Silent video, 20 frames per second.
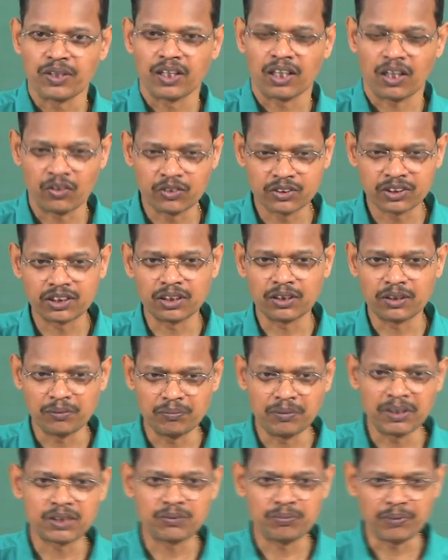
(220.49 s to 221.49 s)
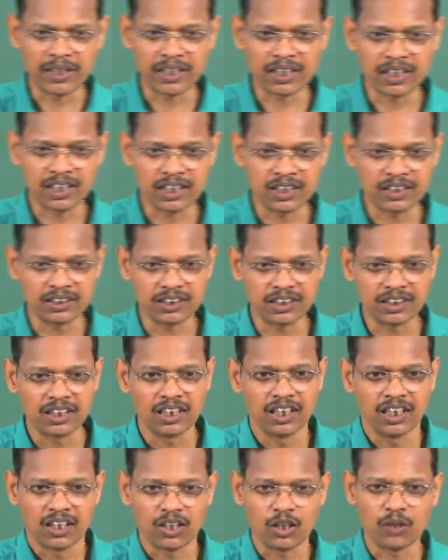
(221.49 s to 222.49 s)
how is the base pairing energy,
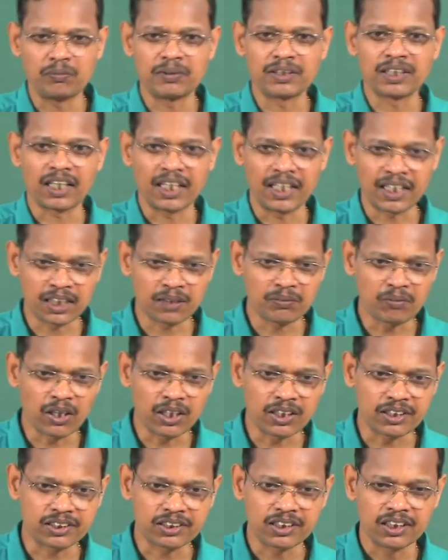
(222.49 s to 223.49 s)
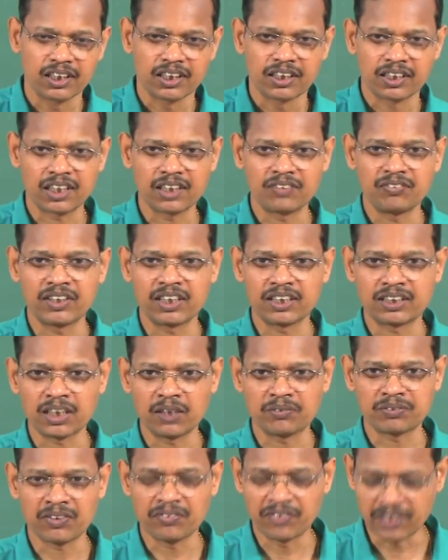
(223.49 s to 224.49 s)
how about the hydrogen bonds, right, various
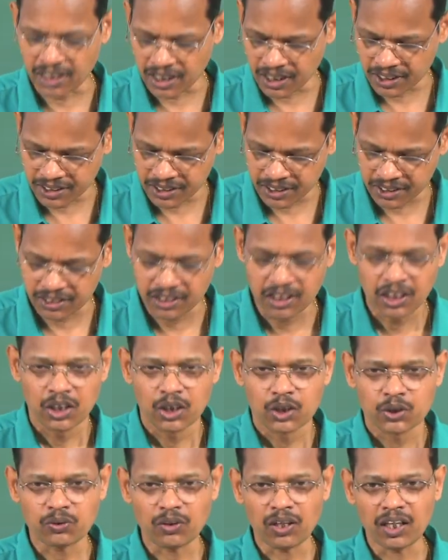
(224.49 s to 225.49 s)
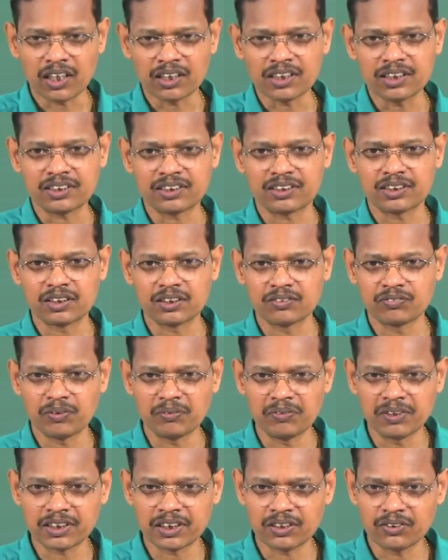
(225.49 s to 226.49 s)
types of interactions. So, all this
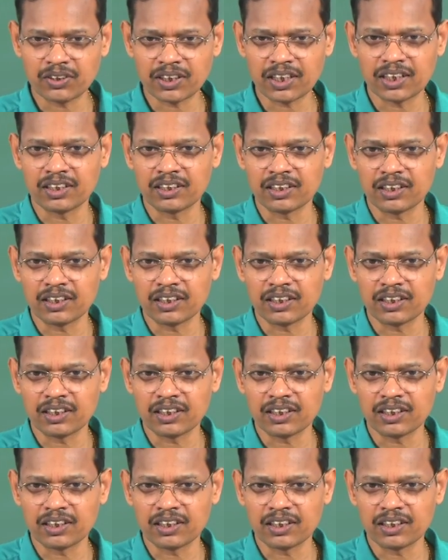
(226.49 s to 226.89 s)
information you can